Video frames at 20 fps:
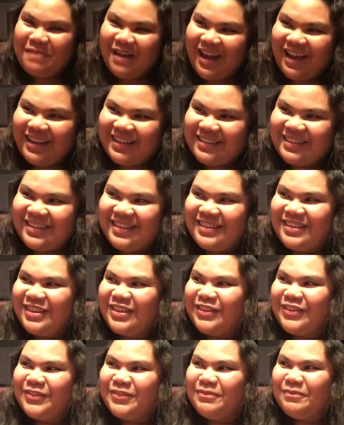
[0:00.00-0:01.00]
bags, this
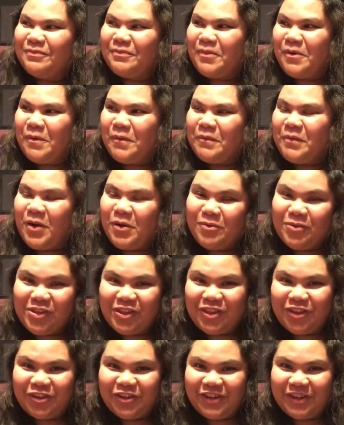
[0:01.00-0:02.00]
is probably
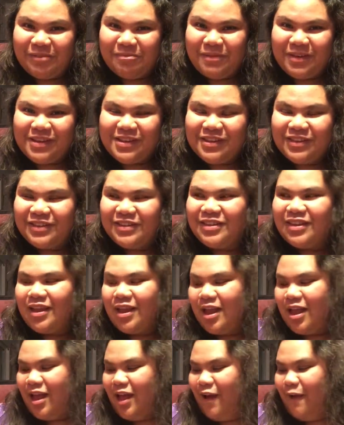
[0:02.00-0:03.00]
the cheapest,
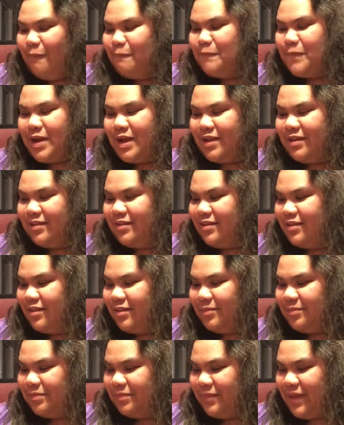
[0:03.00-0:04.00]
but
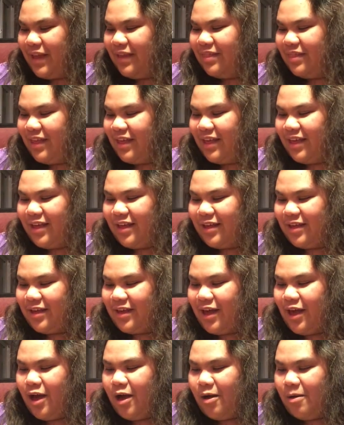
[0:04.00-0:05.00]
I think
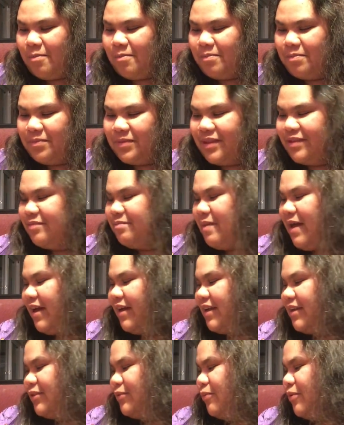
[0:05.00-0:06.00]
this
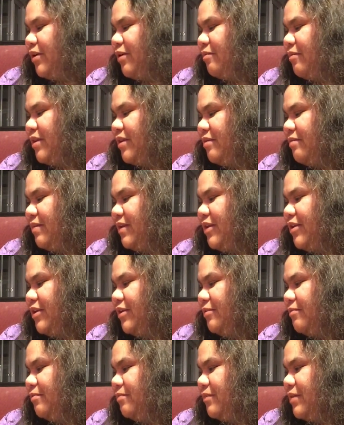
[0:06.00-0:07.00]
bag is what I'm gonna be
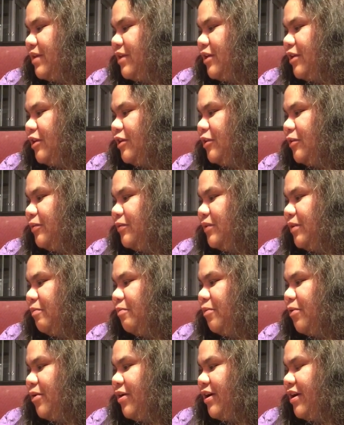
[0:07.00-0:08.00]

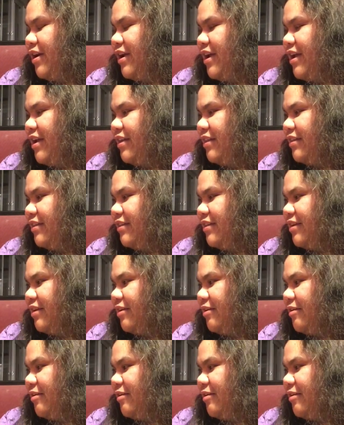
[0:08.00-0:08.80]
using more, and